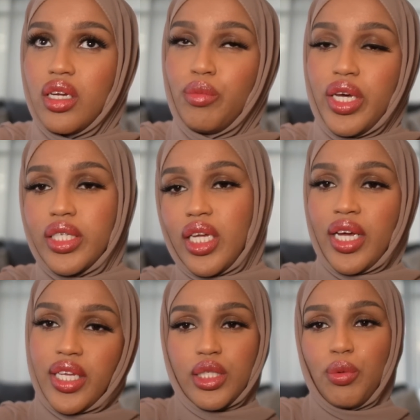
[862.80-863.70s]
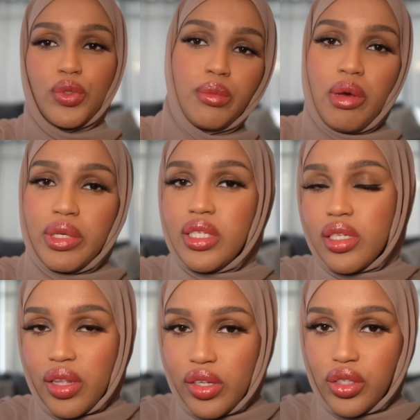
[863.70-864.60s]
because I like exposing my business
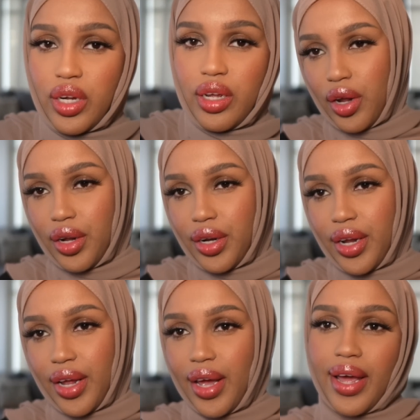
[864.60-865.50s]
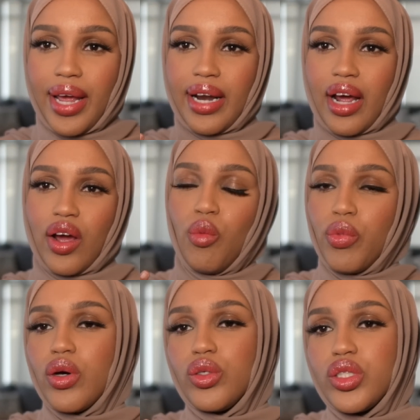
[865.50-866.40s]
on the internet and I hope
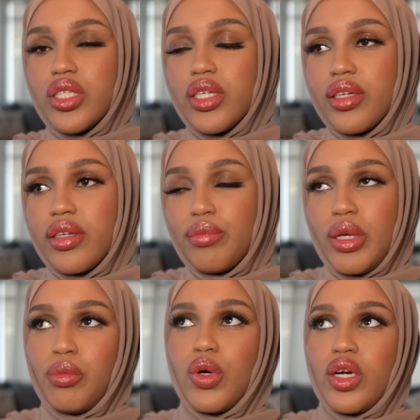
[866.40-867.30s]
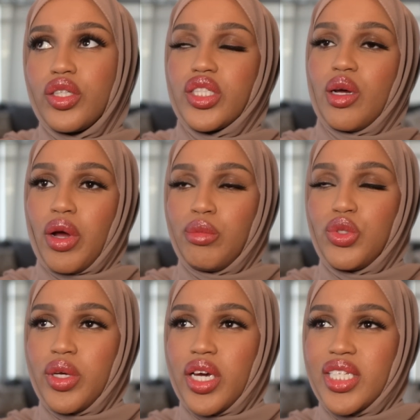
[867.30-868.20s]
those people understand why I'm
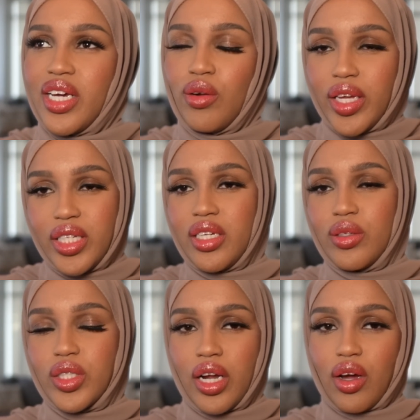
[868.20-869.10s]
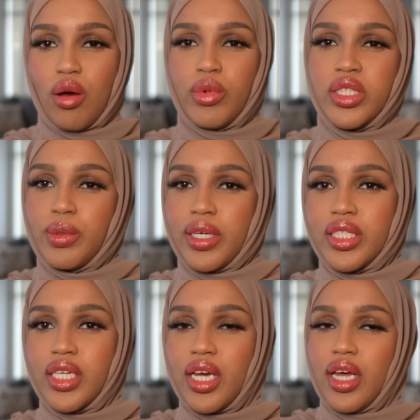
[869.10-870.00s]
doing it because I don't like seeing those kind of comments
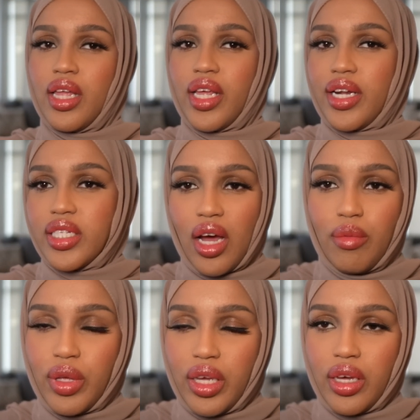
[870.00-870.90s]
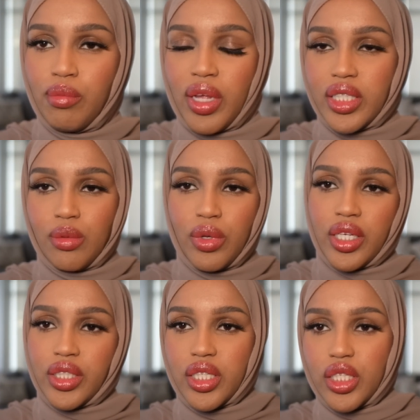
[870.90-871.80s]
because that is not me. I'm not someone
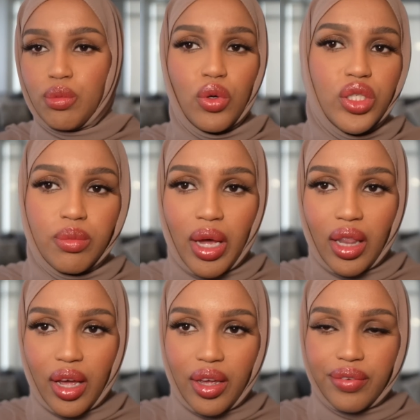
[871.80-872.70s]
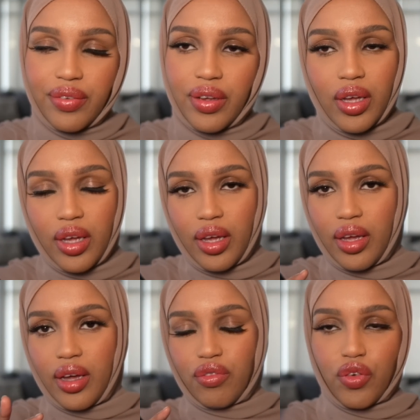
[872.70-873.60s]
that just exposes my life
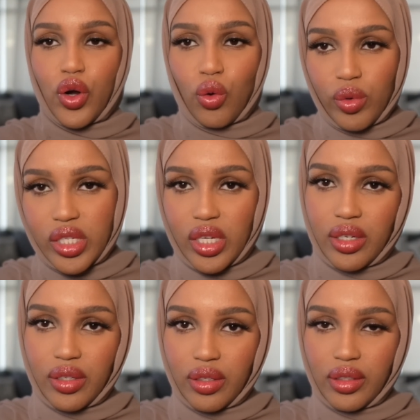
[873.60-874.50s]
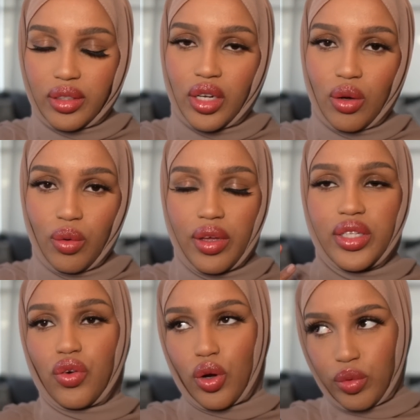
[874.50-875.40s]
for no reason. You know,
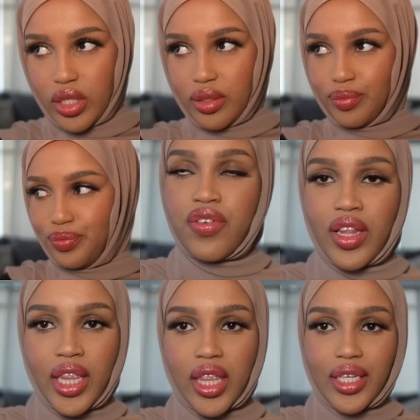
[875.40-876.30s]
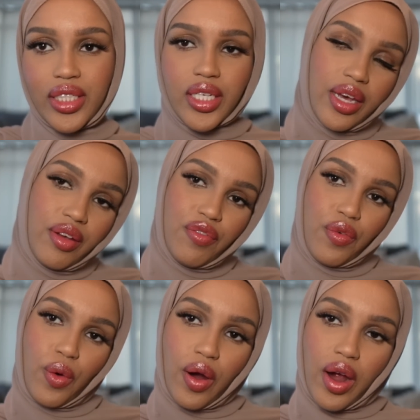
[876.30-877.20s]
it's for a reason. I feel like that's it
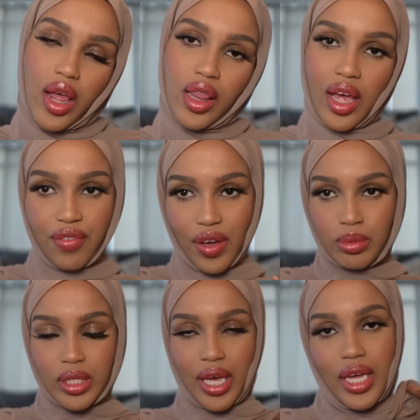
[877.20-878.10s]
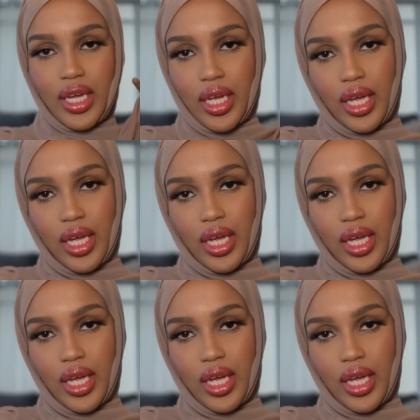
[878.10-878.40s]
for a life update.